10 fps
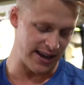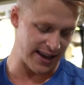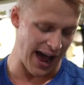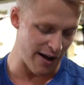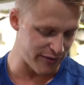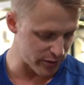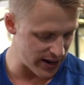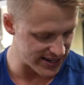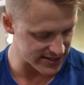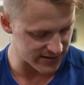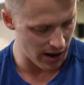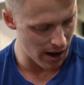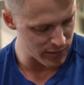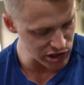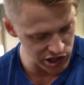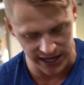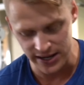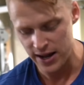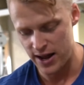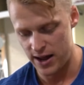a calf raise machine.
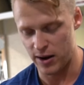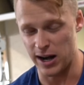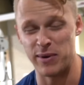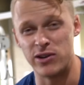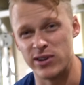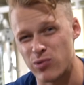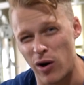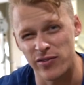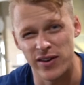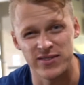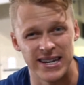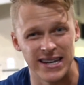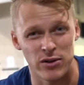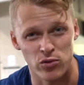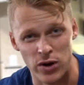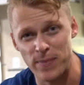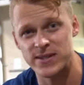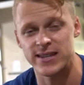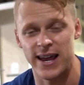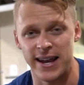We're gonna be doing 12 to 15
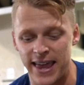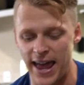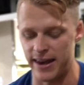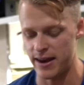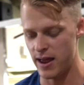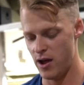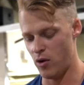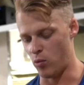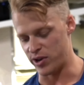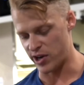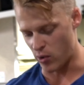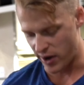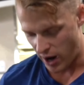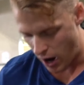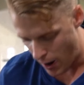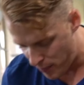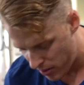reps. And again, when you're going up,